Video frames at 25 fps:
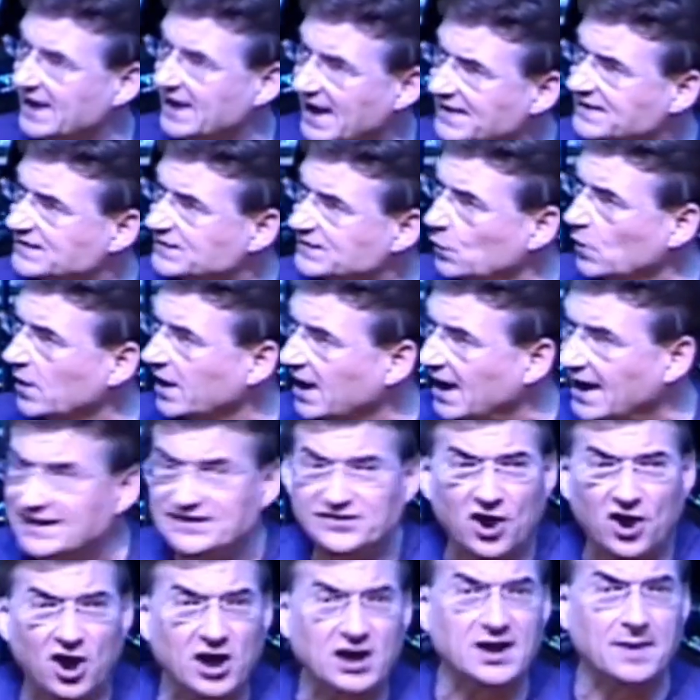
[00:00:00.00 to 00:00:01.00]
guess what I
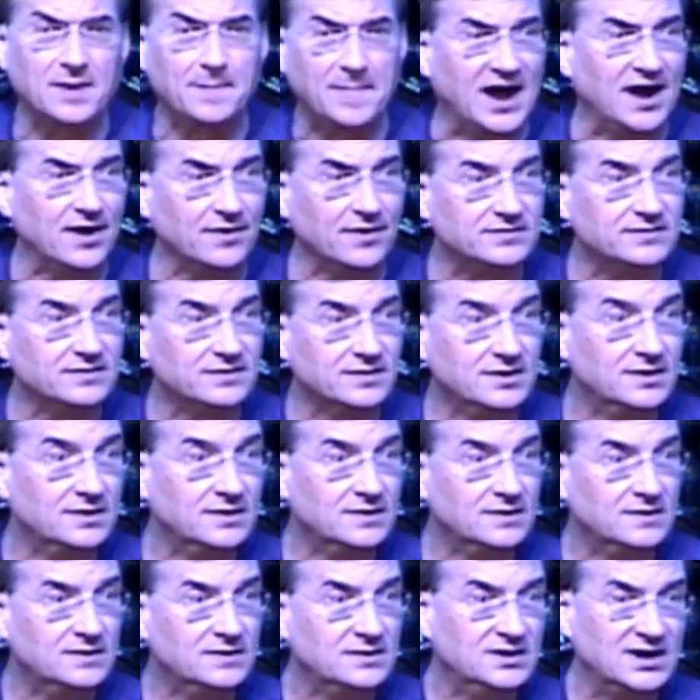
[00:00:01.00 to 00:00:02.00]
talk about?
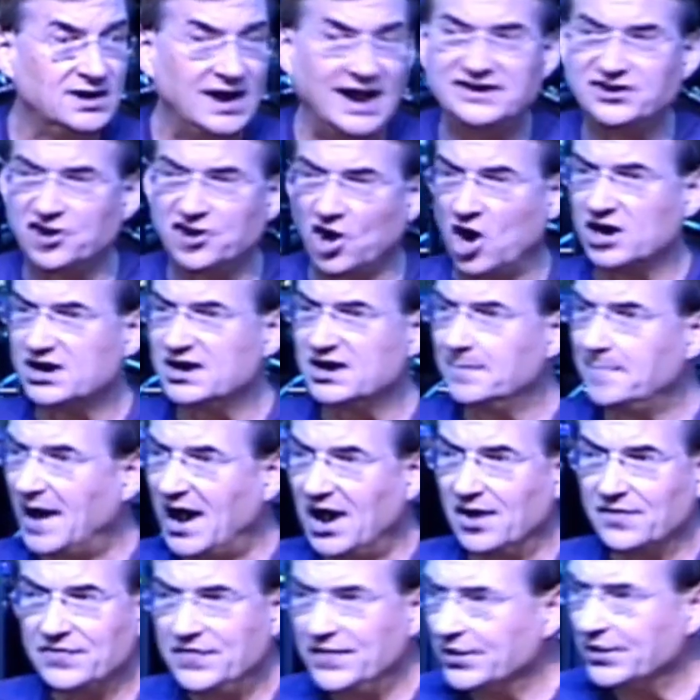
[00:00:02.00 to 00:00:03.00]
I talk
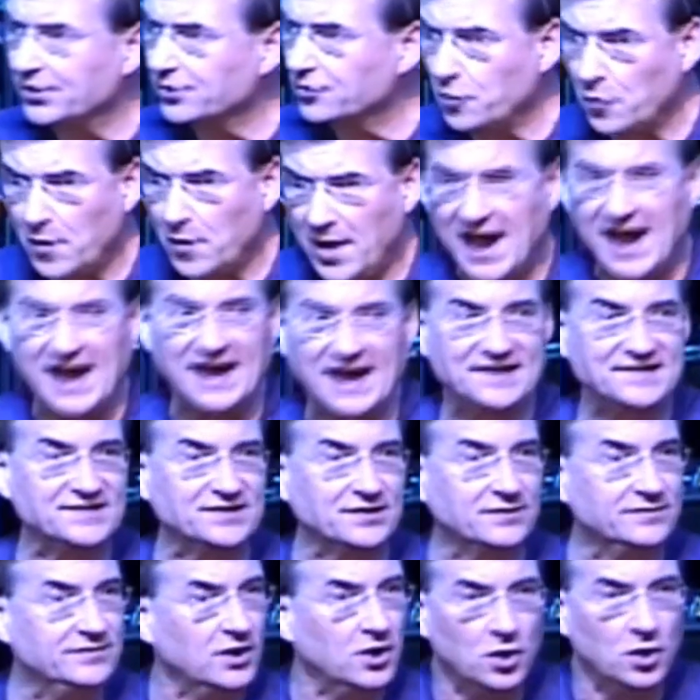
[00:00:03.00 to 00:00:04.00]
about their
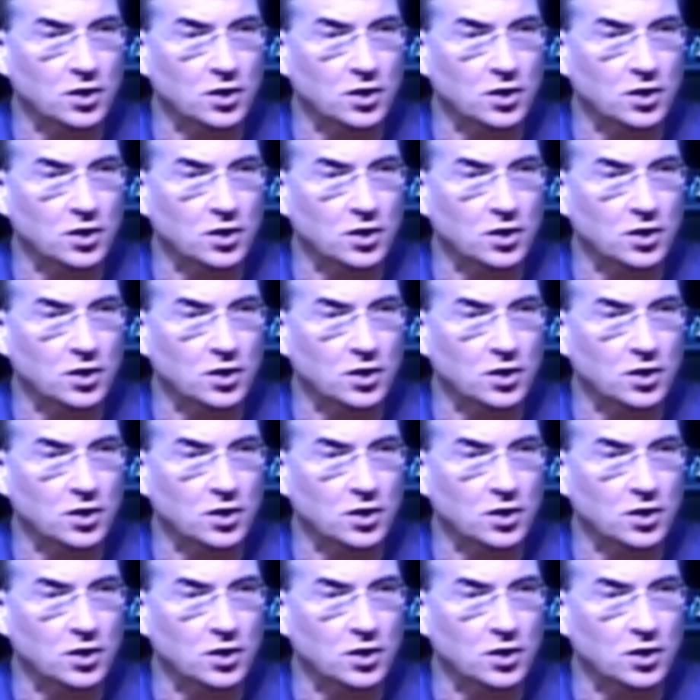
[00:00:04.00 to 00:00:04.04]
grass.